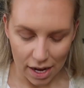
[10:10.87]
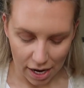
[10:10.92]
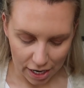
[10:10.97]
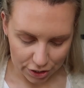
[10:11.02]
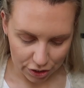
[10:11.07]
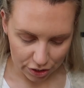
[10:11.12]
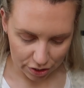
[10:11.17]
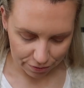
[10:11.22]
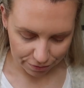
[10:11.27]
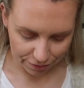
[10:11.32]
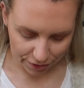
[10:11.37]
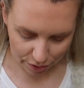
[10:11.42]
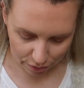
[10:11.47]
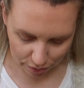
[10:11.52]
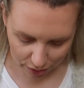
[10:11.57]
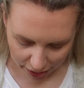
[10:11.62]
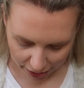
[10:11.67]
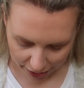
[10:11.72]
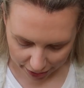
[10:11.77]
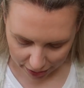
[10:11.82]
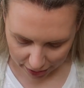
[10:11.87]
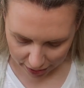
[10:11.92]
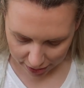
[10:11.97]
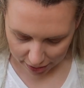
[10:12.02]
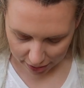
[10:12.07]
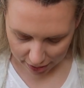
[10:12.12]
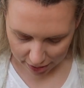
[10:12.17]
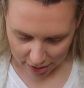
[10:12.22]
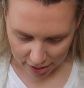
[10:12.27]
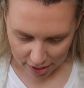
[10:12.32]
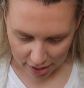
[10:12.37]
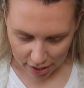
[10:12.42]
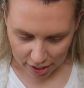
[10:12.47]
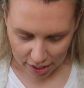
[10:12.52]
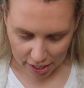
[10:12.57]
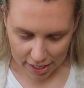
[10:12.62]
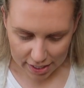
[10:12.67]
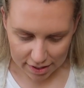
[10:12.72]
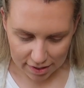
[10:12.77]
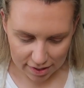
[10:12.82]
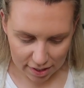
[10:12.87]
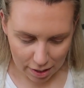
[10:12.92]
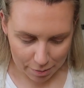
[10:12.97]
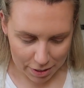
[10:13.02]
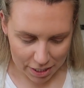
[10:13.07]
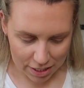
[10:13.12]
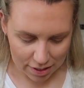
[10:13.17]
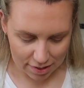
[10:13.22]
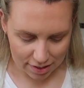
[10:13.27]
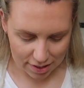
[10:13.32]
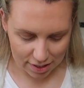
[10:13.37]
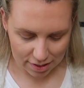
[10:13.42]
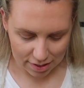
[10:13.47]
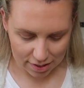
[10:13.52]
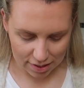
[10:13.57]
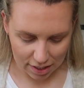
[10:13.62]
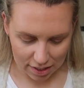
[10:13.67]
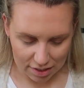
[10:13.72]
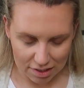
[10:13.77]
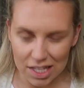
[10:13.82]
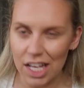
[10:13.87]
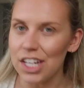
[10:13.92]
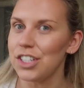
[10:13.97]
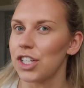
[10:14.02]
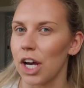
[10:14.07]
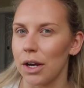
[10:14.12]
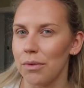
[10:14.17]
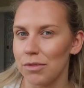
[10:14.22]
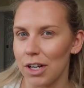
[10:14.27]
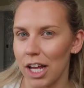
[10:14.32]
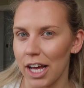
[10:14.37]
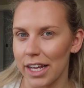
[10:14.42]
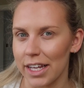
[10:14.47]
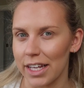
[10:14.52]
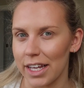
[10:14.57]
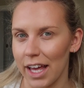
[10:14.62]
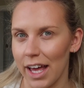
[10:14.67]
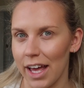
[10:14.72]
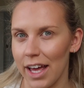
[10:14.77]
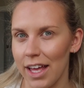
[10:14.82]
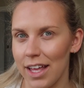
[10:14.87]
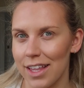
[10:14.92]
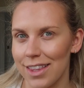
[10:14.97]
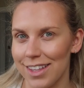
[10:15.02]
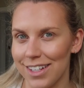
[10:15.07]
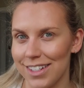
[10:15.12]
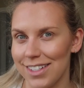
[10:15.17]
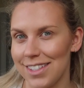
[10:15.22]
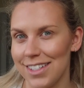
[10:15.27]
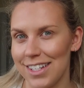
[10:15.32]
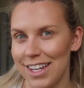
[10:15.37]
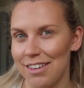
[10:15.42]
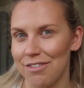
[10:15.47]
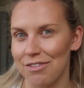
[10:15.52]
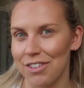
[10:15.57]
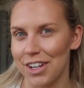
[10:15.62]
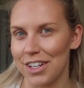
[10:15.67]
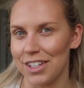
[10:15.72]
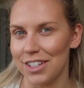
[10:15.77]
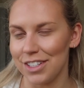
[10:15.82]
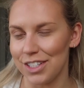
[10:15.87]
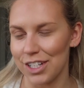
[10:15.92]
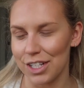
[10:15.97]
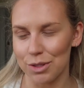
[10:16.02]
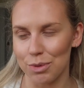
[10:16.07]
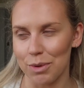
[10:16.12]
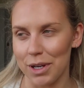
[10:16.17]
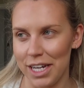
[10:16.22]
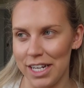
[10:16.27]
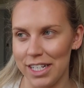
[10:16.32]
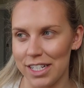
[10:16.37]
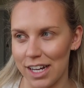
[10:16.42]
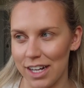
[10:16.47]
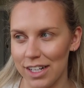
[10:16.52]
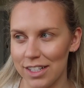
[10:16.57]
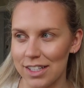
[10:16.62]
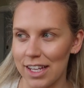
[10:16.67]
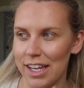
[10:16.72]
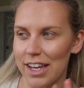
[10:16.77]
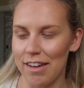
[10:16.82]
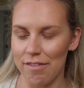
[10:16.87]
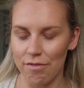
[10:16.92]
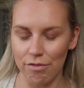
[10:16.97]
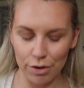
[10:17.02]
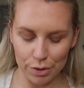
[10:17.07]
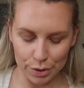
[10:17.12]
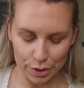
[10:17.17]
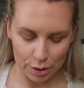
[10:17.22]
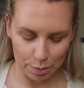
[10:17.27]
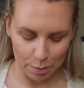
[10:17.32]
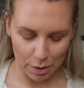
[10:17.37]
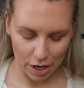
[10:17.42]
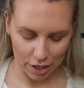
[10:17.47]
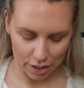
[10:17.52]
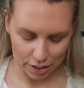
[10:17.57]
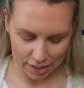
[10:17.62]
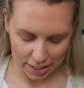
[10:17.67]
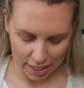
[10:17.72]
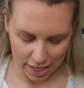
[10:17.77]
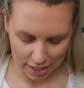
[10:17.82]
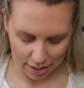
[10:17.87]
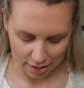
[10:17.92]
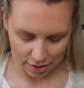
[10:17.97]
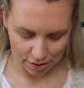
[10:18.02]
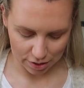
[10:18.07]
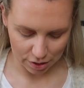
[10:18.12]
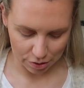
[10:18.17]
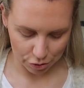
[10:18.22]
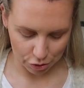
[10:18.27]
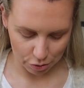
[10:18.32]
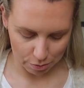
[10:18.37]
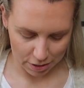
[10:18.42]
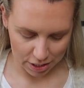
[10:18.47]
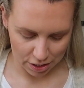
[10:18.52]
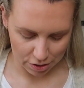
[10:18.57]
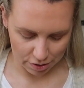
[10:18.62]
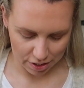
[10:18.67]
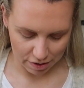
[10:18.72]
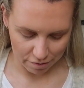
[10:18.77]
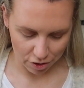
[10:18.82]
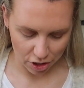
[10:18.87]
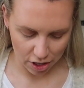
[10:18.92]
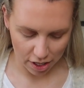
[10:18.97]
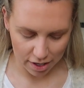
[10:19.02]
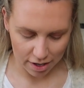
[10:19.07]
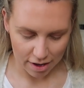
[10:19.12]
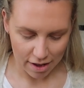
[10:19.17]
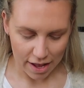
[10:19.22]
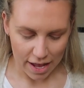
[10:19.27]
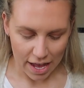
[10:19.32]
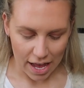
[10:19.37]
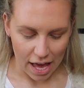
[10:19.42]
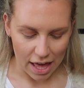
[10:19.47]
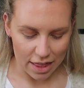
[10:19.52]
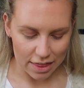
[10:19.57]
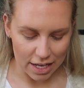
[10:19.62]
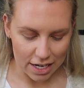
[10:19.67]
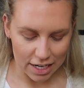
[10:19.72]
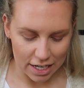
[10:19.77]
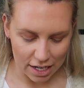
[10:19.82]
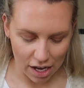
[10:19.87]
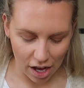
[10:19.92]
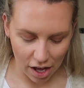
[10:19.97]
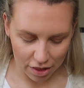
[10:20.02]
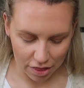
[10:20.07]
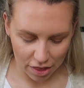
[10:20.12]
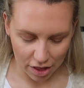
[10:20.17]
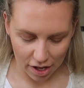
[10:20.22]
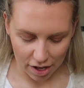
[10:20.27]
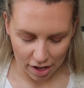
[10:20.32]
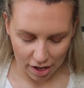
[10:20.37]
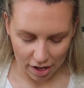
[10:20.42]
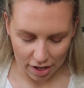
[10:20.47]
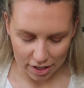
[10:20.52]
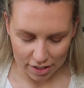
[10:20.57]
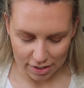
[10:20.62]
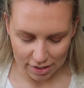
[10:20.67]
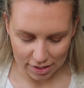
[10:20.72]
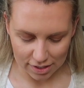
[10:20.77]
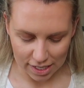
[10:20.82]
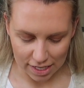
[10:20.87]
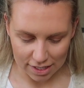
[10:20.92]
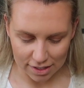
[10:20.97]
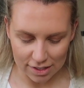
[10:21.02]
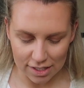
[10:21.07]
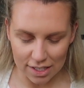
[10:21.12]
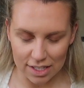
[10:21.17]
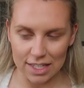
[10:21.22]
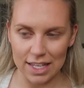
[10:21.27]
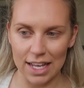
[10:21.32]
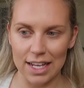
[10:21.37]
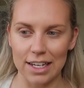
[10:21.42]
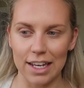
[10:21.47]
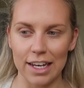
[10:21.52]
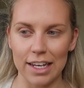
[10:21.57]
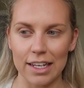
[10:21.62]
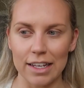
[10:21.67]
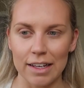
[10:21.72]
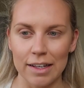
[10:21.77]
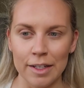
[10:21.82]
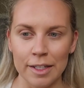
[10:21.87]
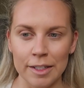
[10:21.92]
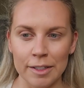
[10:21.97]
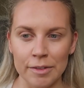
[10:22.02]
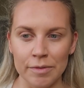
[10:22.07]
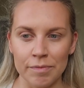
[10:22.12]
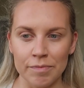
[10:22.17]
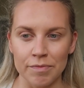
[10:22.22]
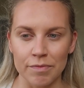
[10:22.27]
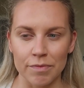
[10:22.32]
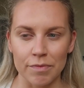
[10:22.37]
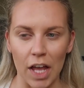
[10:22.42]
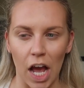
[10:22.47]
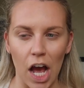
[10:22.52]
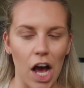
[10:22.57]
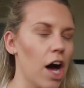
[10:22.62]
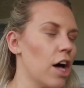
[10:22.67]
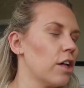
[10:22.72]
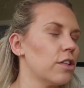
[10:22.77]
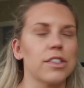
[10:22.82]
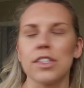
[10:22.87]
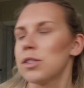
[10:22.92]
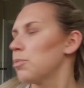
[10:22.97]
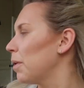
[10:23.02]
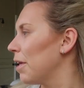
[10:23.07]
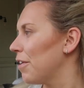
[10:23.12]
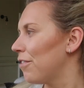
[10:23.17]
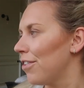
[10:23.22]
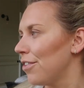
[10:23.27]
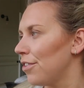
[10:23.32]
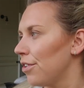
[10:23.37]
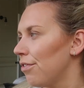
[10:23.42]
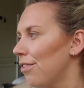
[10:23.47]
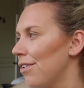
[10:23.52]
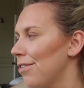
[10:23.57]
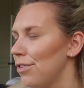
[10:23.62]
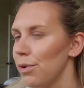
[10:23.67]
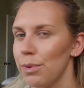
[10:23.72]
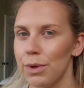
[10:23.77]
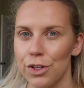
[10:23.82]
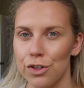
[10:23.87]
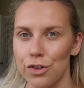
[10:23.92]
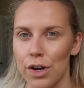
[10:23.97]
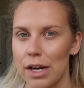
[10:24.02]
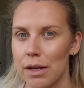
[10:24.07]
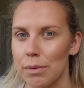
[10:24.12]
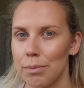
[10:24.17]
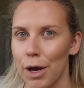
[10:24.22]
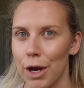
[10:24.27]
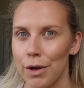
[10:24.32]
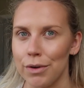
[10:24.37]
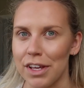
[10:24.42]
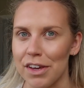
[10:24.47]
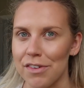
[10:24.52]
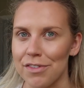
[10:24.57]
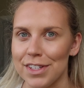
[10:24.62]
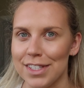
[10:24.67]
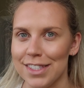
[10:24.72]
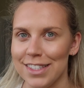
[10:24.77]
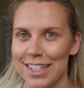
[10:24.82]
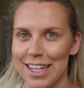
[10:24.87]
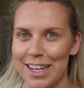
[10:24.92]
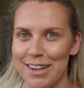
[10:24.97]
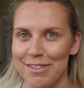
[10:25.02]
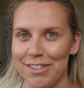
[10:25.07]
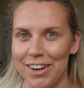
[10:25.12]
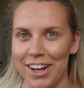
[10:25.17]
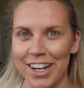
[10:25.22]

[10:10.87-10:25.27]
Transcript: I just feel like in some instances they don't like it that Steven does what he does, like influencer marketing and social media and everything. And then in other senses they're like, I'll split 50-50 with a dragon, but only if it's Steven.